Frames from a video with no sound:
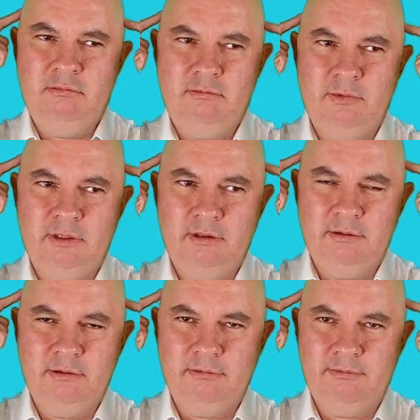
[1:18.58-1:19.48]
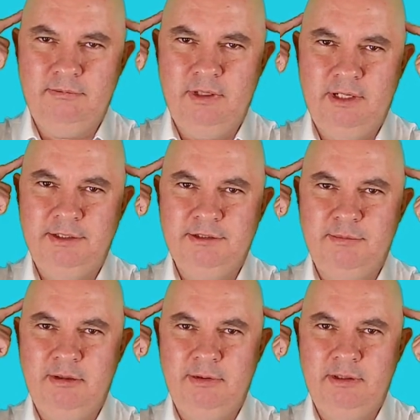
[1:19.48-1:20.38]
well, an inch,
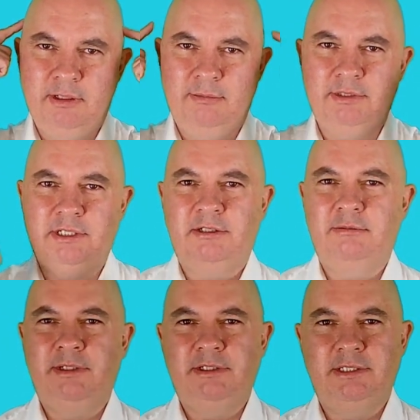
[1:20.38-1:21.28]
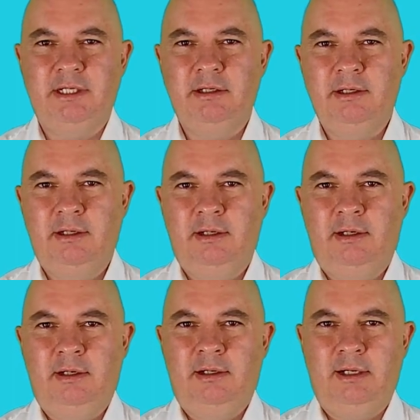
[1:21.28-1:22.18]
maybe a couple of centimetres in.
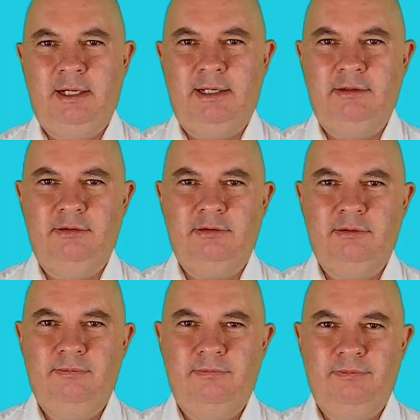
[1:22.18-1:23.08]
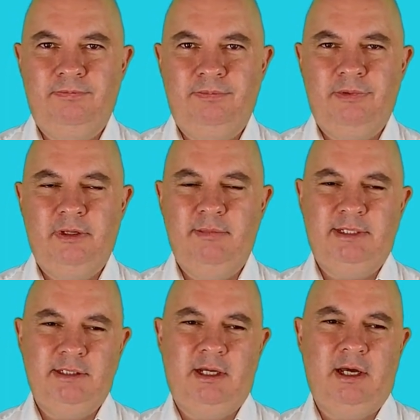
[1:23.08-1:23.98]
And
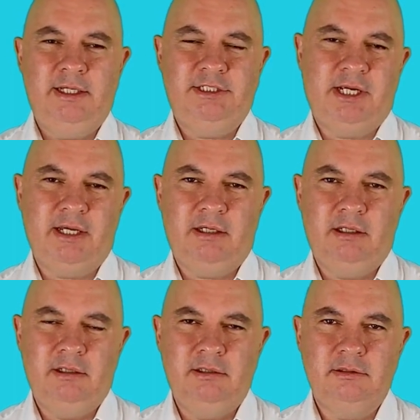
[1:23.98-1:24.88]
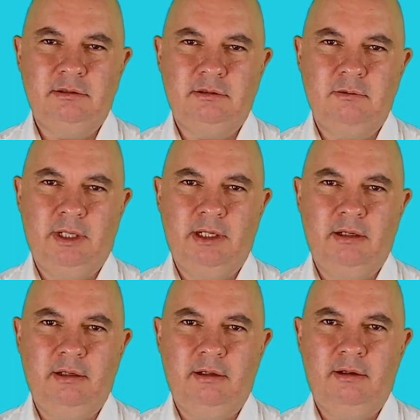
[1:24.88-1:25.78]
amygdala hijack is
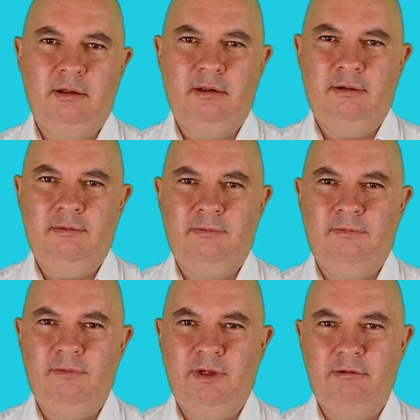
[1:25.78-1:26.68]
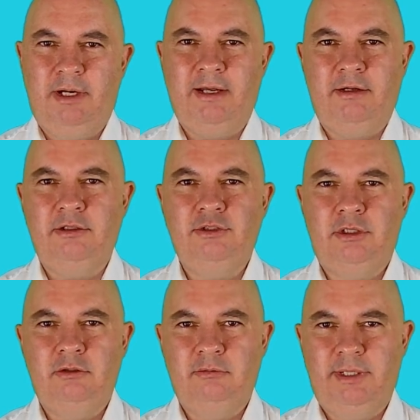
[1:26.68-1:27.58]
when they run out of
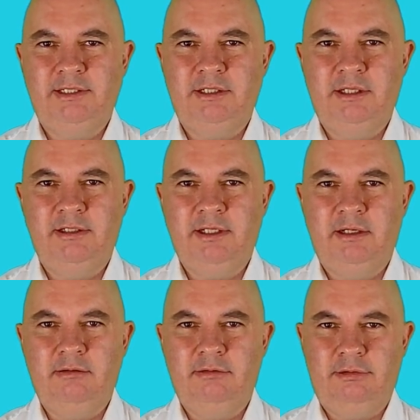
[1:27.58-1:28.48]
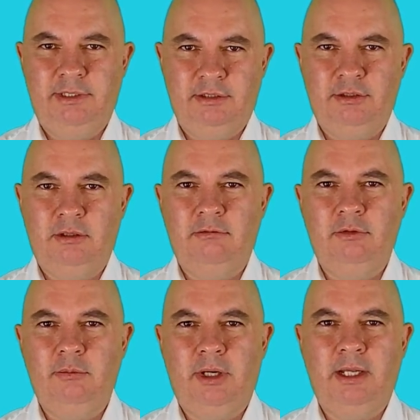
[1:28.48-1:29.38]
control, basically, and take free control of
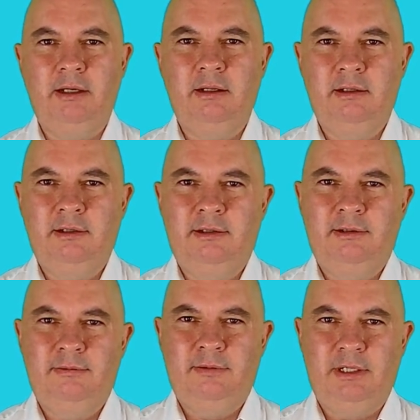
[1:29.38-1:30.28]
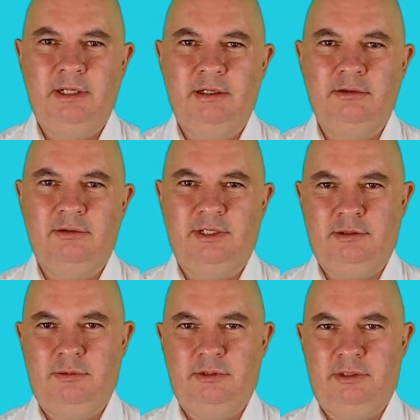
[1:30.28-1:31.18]
your brain. And
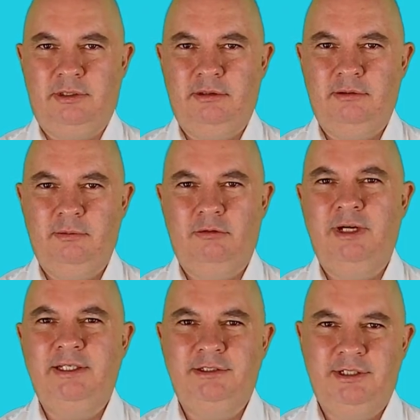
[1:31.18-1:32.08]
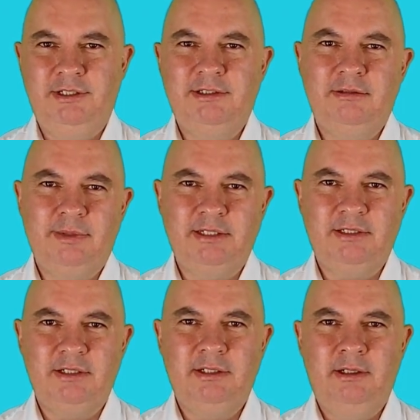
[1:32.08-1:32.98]
that's what rage is,
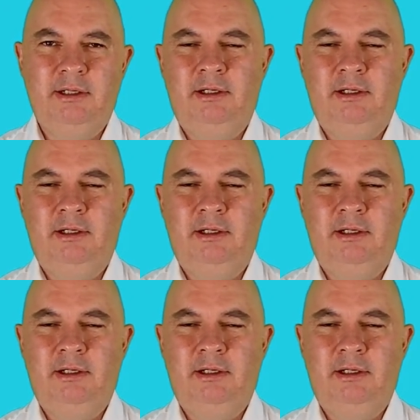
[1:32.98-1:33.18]
basically.